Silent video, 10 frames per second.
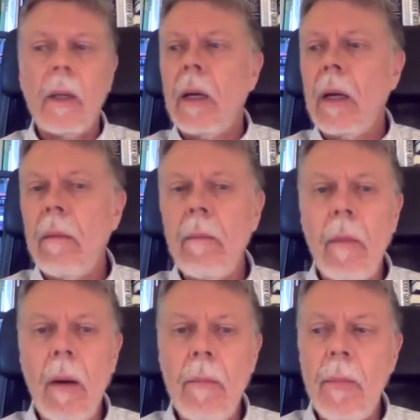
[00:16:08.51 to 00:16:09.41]

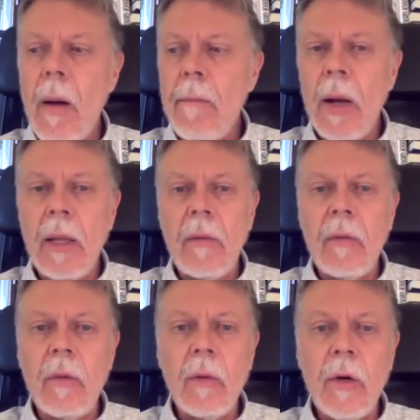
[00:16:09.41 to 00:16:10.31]
But
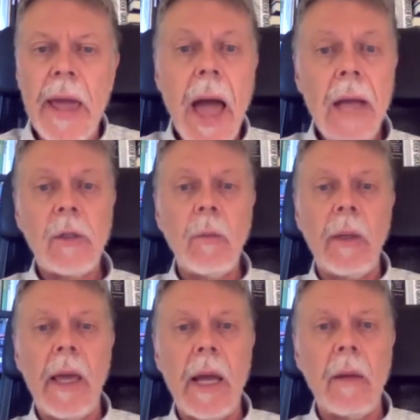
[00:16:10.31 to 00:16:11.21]
the reaction
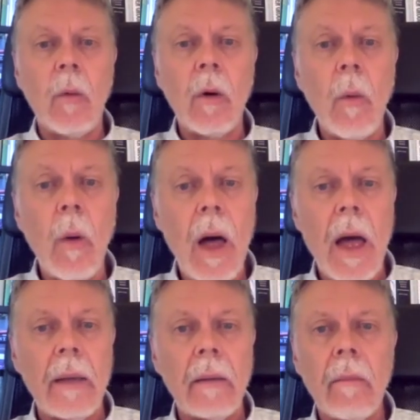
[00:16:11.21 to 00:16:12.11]
we had
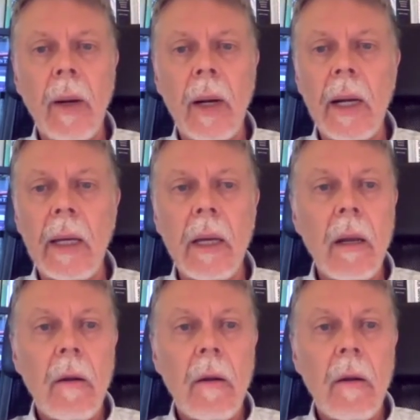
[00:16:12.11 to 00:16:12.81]
worldwide by